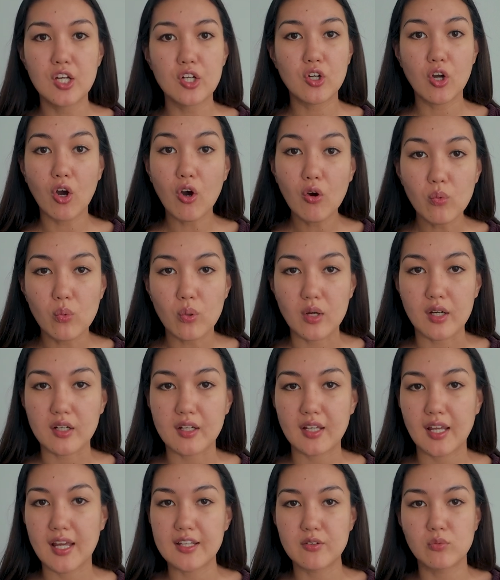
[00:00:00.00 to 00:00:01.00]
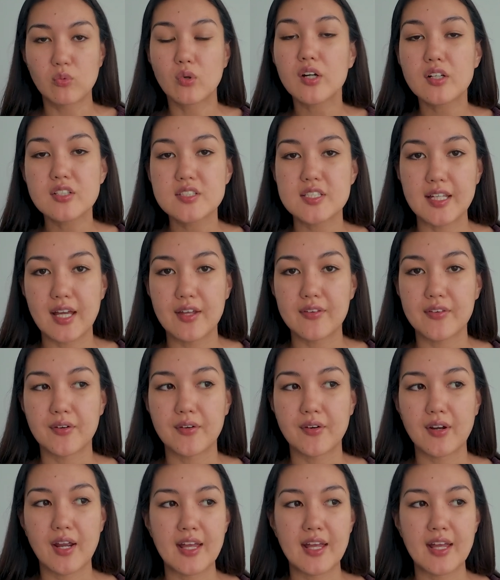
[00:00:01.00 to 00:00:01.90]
co-work and work together,